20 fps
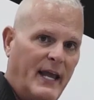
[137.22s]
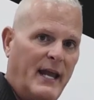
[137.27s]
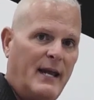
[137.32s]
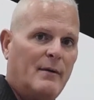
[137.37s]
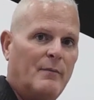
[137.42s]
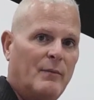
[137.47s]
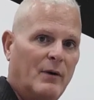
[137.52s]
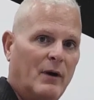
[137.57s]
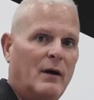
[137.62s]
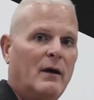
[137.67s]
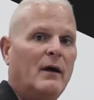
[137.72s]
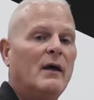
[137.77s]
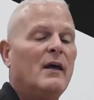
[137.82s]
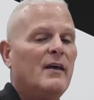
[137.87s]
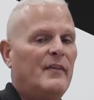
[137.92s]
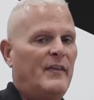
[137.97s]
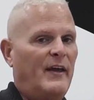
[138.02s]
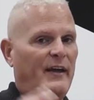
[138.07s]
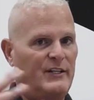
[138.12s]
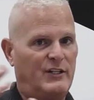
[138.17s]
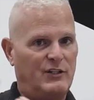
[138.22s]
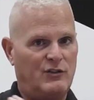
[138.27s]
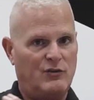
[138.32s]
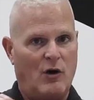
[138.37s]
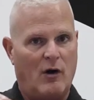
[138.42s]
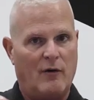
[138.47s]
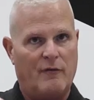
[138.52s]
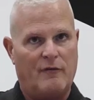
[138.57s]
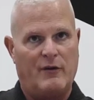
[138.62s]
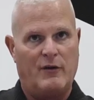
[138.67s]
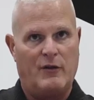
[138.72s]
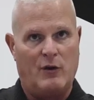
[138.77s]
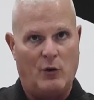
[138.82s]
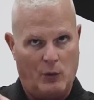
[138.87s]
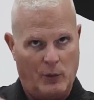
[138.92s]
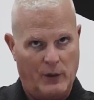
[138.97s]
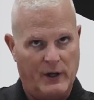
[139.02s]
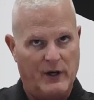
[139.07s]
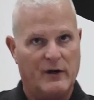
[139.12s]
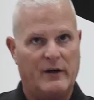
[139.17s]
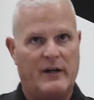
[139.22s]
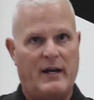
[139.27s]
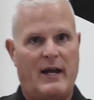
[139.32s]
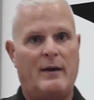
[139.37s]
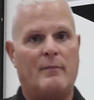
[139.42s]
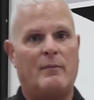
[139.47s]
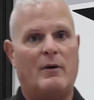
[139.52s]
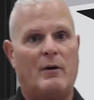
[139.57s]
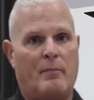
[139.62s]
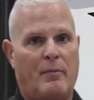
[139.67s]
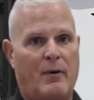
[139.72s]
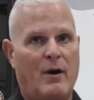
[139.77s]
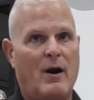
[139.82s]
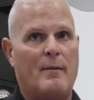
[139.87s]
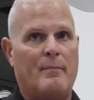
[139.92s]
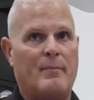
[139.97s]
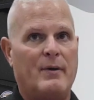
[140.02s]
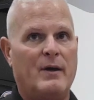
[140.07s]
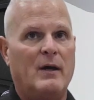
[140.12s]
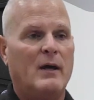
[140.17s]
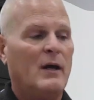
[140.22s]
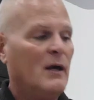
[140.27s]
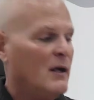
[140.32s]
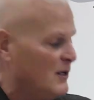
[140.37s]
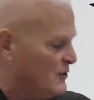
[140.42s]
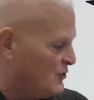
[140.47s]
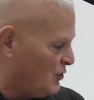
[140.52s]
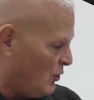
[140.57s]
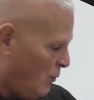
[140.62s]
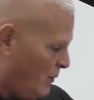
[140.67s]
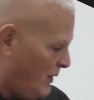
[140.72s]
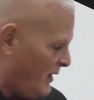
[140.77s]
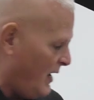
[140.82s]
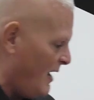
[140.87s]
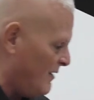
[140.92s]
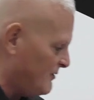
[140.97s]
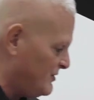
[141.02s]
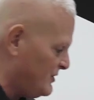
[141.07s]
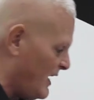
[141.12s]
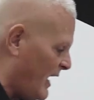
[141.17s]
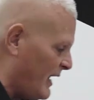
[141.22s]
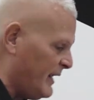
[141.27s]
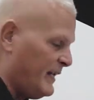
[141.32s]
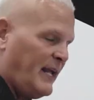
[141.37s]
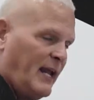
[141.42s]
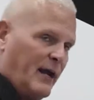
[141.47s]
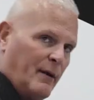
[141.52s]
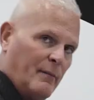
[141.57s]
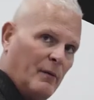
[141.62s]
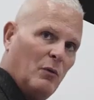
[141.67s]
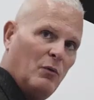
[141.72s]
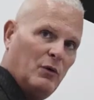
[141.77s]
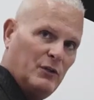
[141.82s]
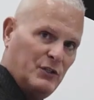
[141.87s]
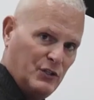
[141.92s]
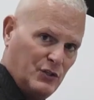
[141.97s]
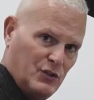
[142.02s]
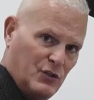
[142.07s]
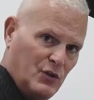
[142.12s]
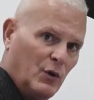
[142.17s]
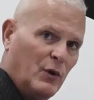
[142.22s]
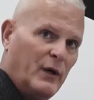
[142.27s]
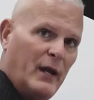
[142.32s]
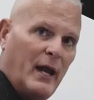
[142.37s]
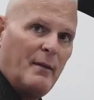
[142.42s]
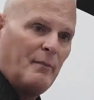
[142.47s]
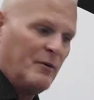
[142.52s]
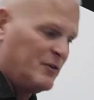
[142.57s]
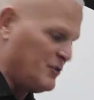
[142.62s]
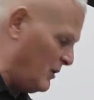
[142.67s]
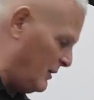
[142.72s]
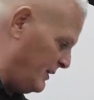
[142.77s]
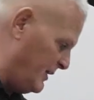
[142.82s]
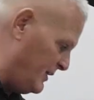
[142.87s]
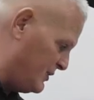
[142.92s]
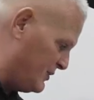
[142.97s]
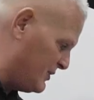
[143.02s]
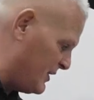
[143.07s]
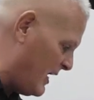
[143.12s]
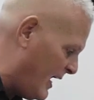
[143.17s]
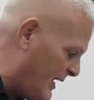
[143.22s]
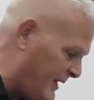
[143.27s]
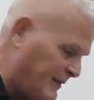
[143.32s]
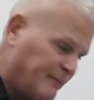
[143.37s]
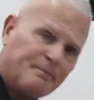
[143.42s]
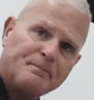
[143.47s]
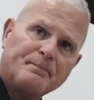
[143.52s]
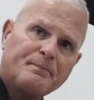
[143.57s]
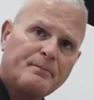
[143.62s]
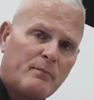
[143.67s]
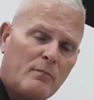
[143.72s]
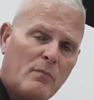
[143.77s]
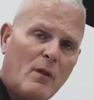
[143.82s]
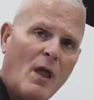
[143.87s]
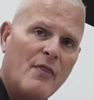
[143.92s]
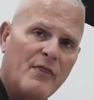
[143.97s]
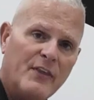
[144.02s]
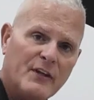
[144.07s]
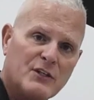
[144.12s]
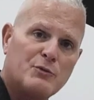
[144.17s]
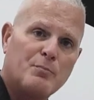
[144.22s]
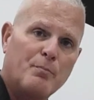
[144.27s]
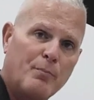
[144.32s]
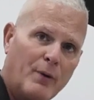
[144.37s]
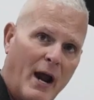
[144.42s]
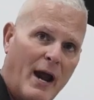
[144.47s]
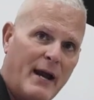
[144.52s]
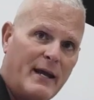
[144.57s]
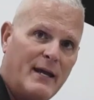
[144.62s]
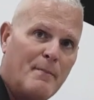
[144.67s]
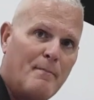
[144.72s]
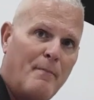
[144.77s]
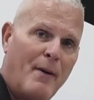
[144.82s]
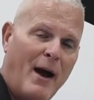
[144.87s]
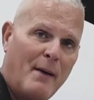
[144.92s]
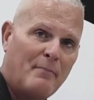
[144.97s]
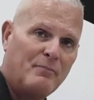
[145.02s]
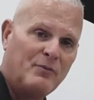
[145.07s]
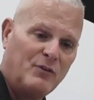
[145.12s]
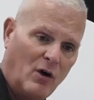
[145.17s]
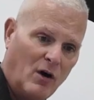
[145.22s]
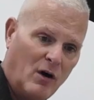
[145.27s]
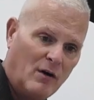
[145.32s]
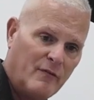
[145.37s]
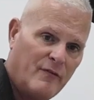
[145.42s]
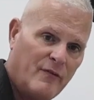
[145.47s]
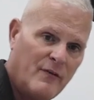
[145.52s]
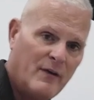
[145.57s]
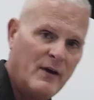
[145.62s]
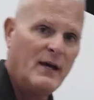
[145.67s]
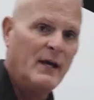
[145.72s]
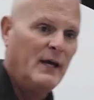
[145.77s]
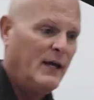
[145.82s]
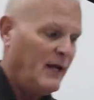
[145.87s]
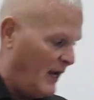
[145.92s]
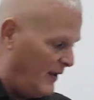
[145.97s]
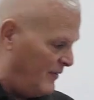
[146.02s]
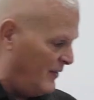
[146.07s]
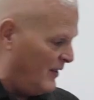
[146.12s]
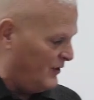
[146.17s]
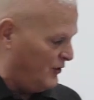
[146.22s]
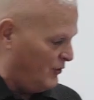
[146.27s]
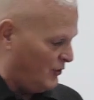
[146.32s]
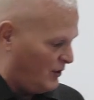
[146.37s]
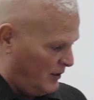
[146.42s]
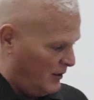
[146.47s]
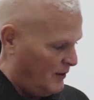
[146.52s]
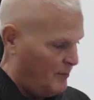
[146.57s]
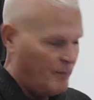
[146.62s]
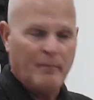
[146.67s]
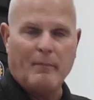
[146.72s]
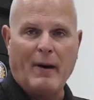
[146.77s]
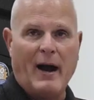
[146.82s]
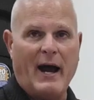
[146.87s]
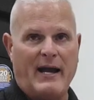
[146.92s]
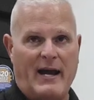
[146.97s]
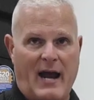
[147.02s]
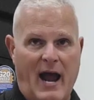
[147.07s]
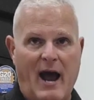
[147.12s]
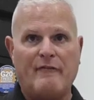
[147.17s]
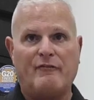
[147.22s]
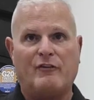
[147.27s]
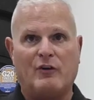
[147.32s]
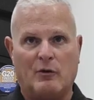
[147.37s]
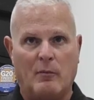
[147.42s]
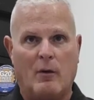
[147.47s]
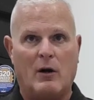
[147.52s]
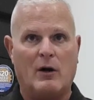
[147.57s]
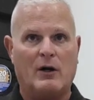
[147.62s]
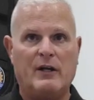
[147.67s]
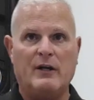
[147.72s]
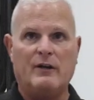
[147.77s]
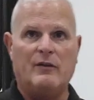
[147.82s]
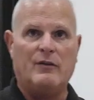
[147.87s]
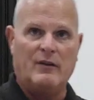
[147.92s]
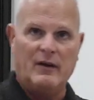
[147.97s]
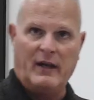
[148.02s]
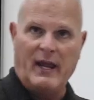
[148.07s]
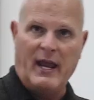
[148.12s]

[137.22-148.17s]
camera. They just offer the rear camera prep. So we have side camera, which is 2 cameras on each side. This bracket pops off, and then you can buy aftermarket the